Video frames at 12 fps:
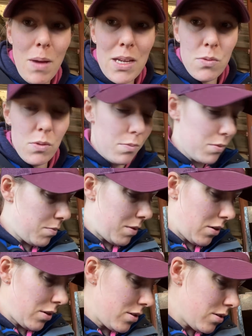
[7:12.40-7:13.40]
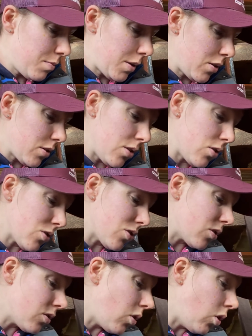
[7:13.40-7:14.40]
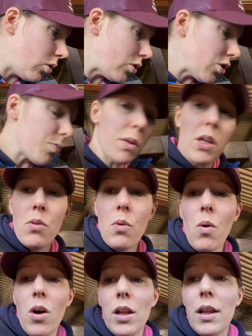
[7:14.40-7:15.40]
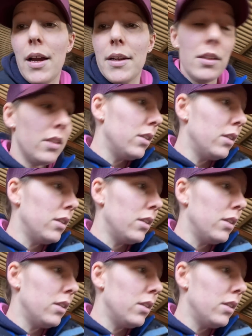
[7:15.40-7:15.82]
mess with them, to be honest, because they're just hung just below the water line.